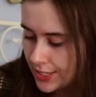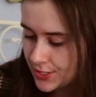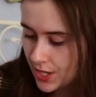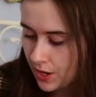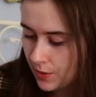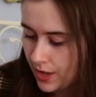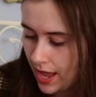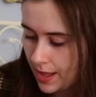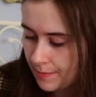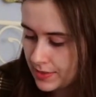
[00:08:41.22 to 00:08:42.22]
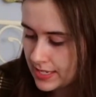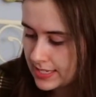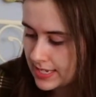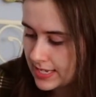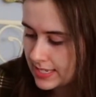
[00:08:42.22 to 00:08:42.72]
So um,
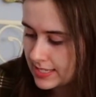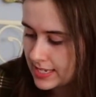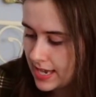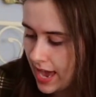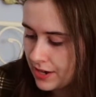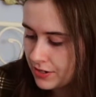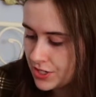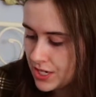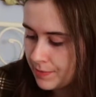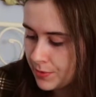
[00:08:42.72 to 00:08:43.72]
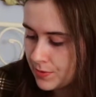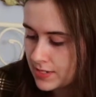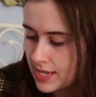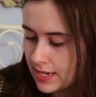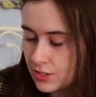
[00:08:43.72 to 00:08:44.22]
this is the Energy
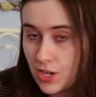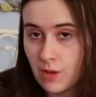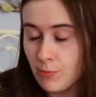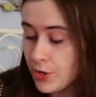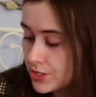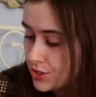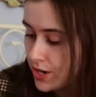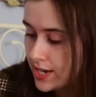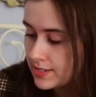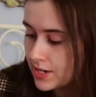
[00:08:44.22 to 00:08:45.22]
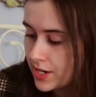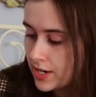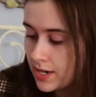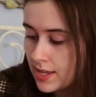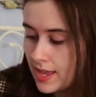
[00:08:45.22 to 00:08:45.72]
Boosting Gel
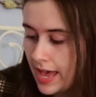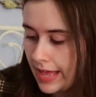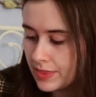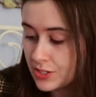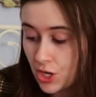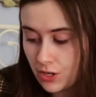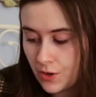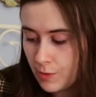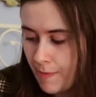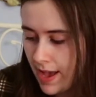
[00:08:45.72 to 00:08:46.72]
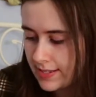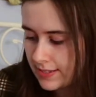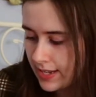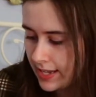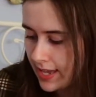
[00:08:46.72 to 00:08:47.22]
Moisturizer, the Charcoal
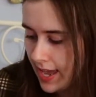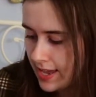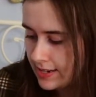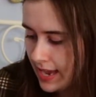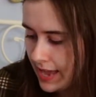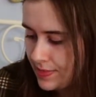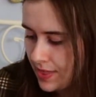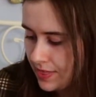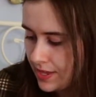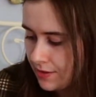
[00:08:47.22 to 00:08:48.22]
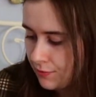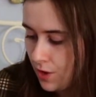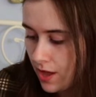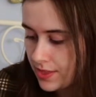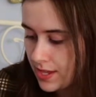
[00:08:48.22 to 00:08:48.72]
Mask again, and then the
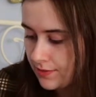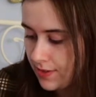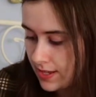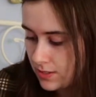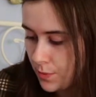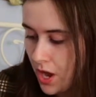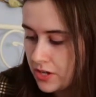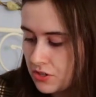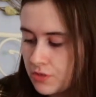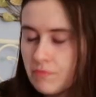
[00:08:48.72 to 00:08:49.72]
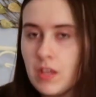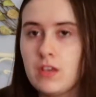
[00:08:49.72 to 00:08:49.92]
Frothy Face Wash.